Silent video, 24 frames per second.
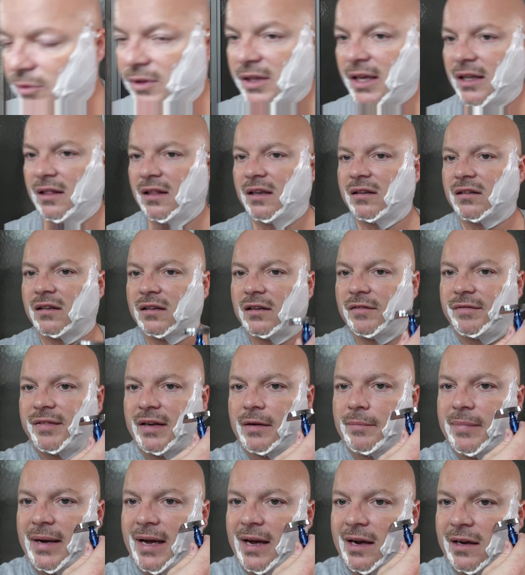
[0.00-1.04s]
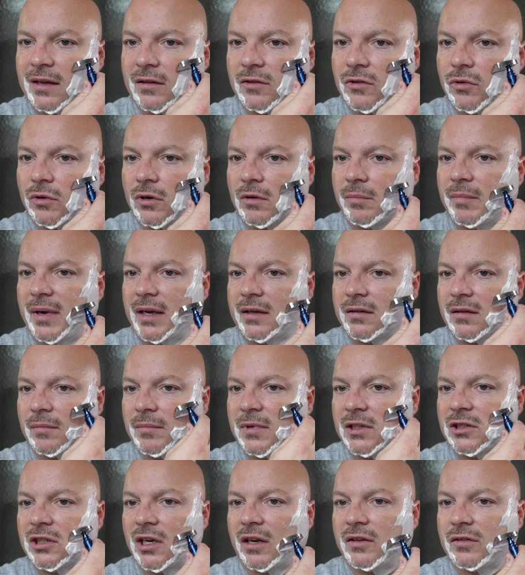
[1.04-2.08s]
when they listen to feedback and sort of make some
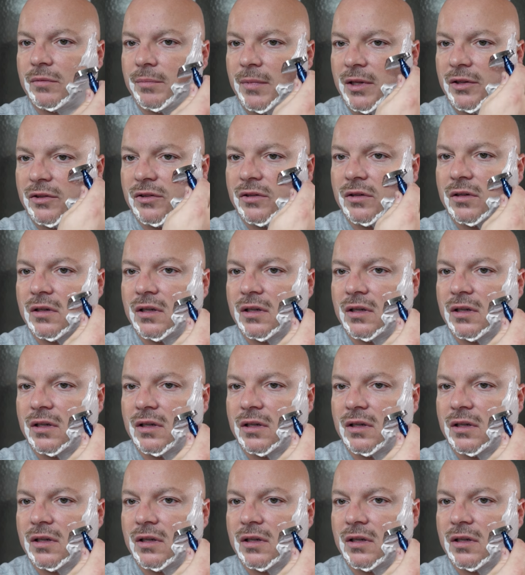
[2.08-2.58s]
adjustments.